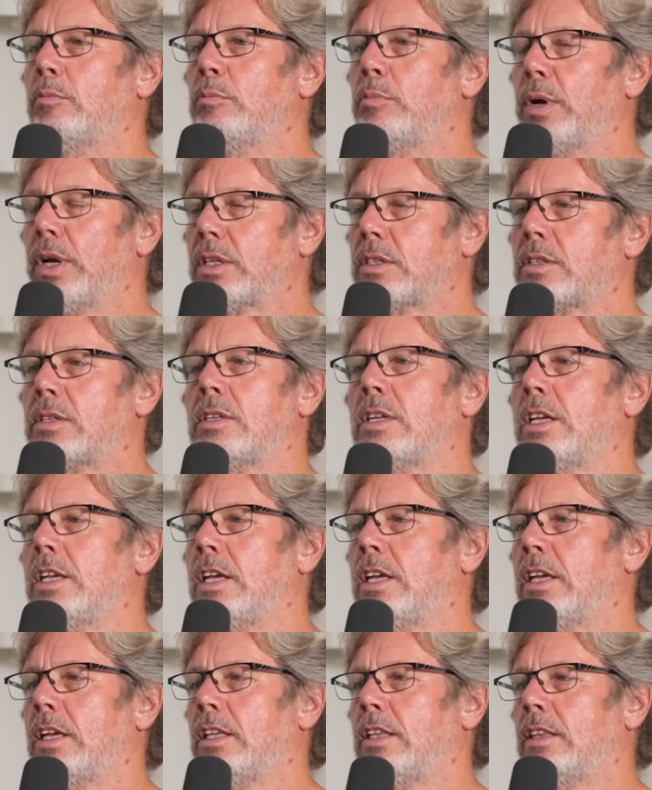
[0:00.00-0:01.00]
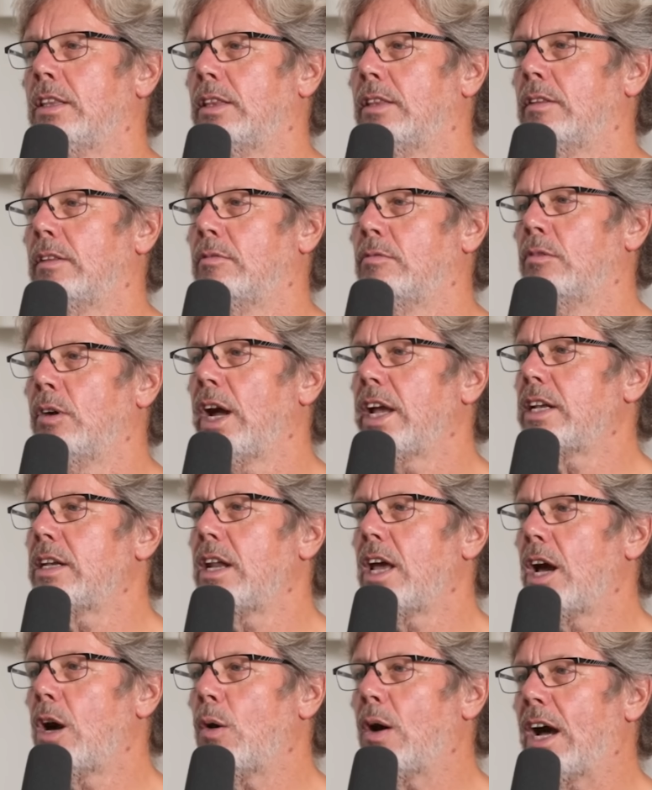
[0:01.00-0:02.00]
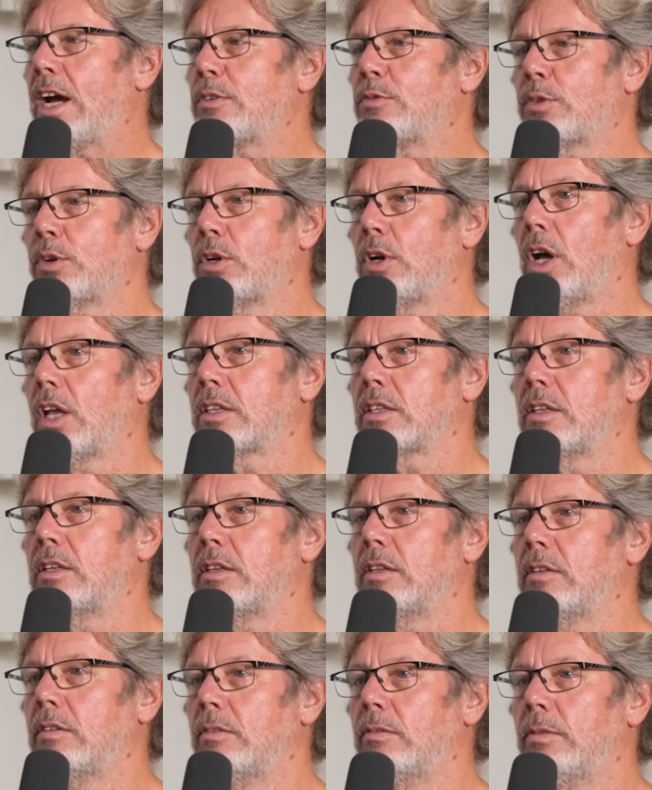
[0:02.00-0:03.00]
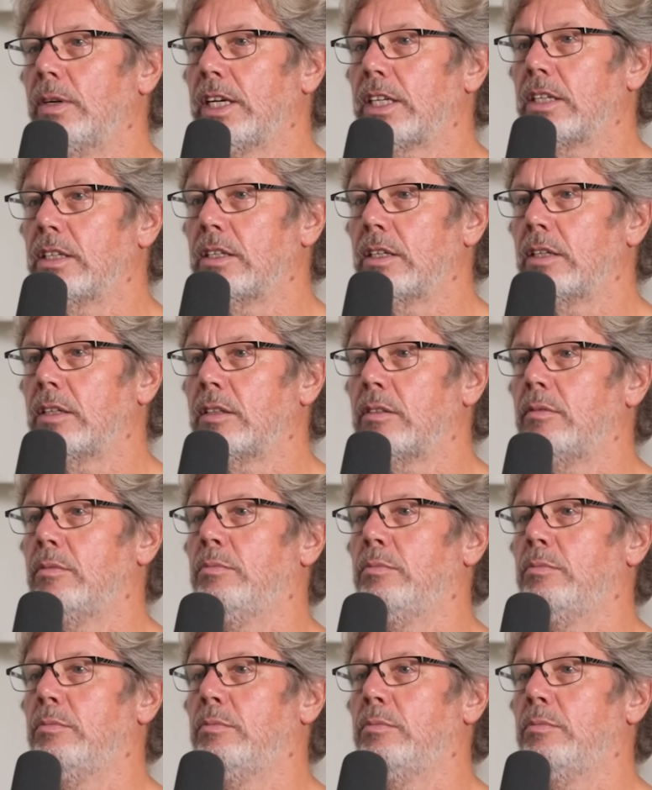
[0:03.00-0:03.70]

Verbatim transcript: but right now I've forgotten whether the